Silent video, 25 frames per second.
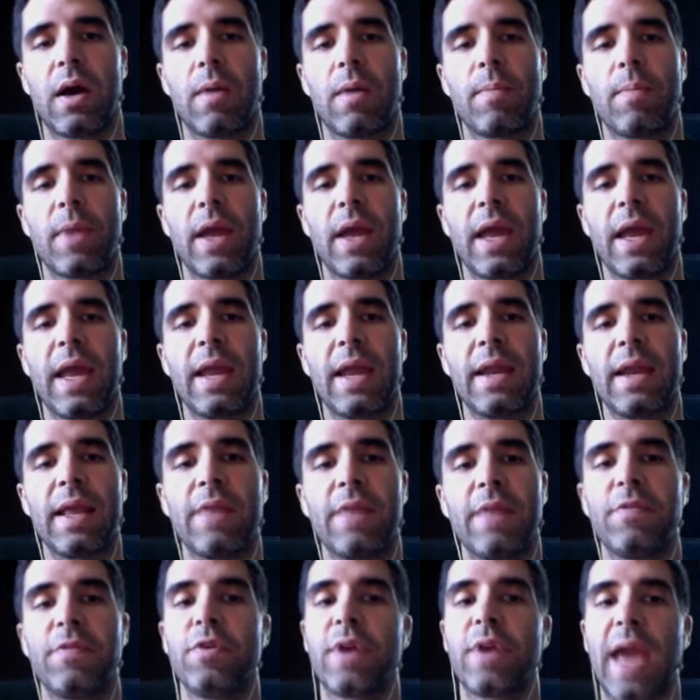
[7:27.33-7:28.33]
And
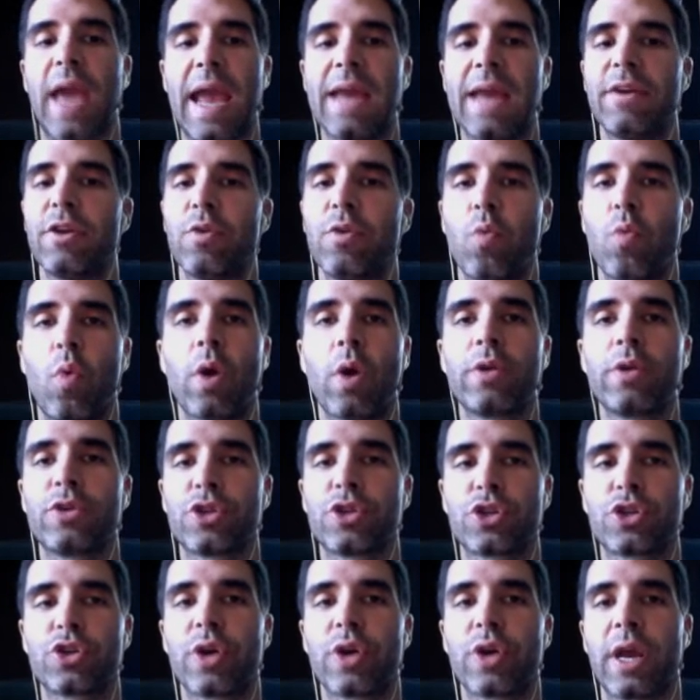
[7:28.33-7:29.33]
if you can do one
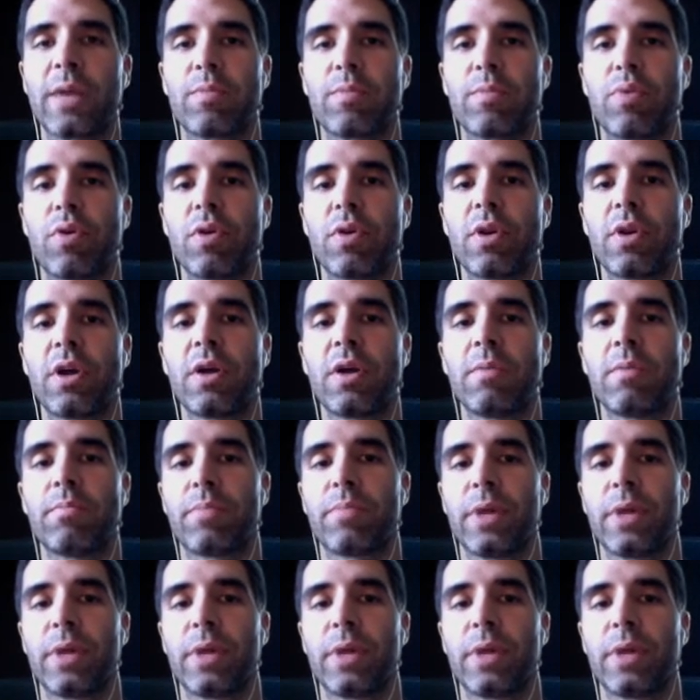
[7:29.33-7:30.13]
strict pull-up,